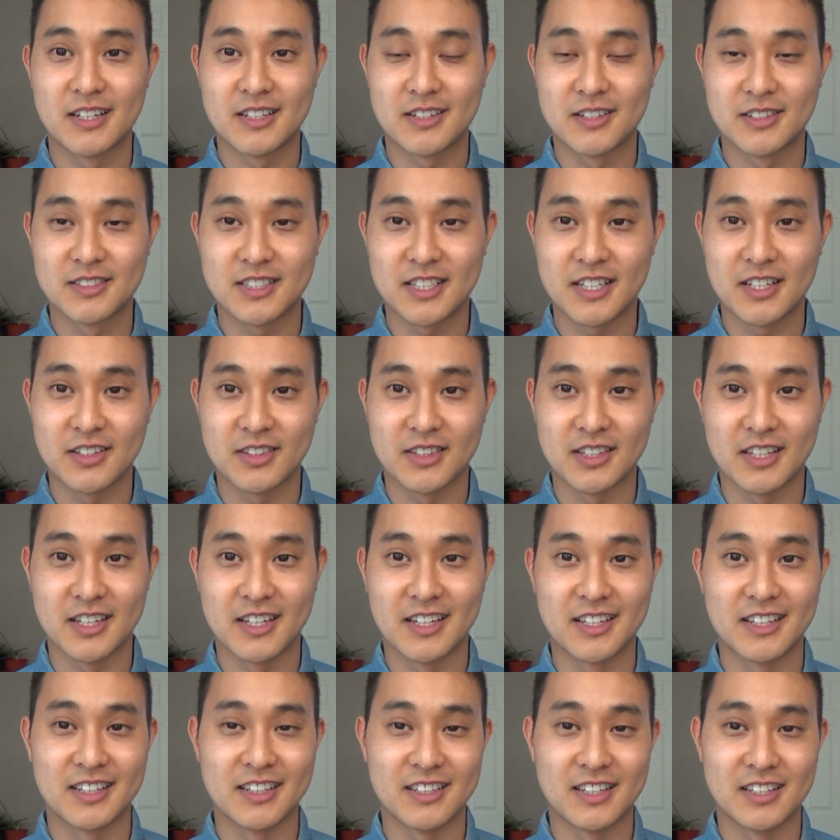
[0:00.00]
turns out
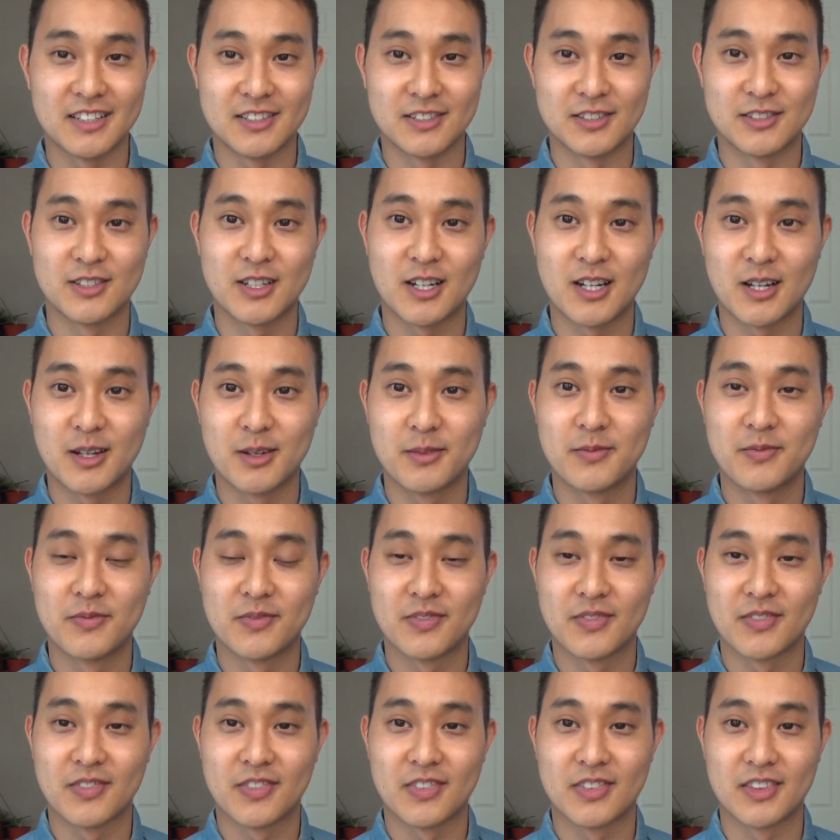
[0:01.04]
that your job
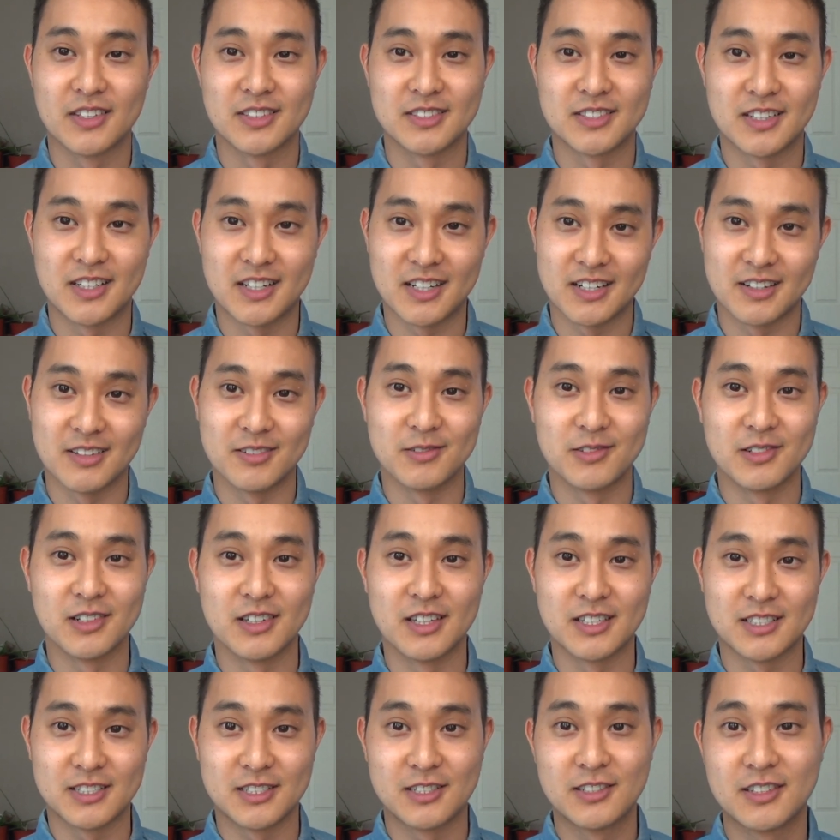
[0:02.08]
does not really
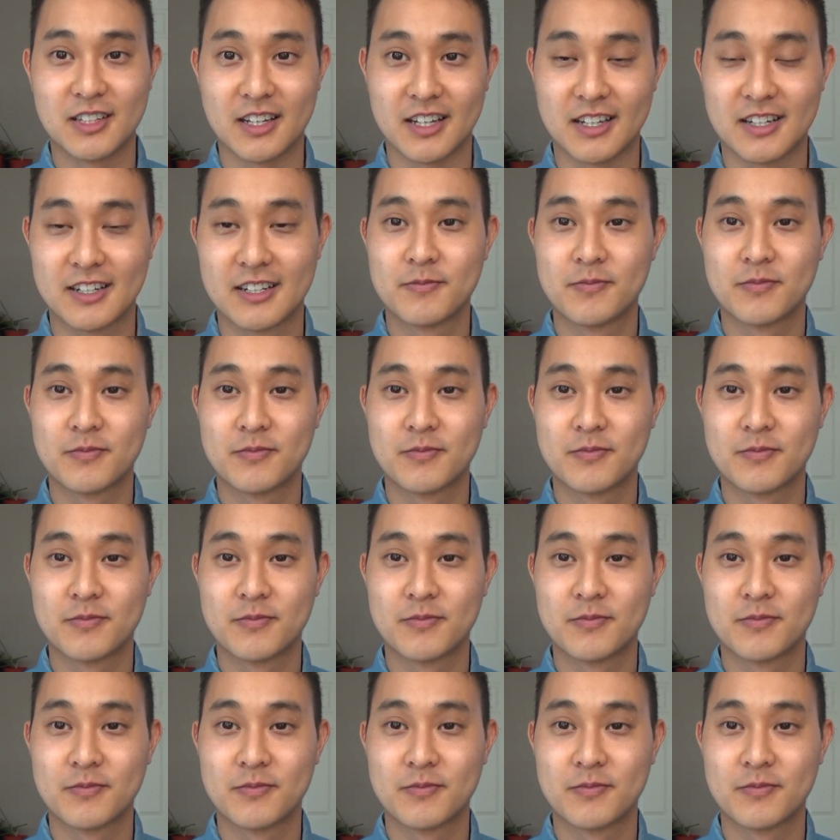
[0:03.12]
let you do that.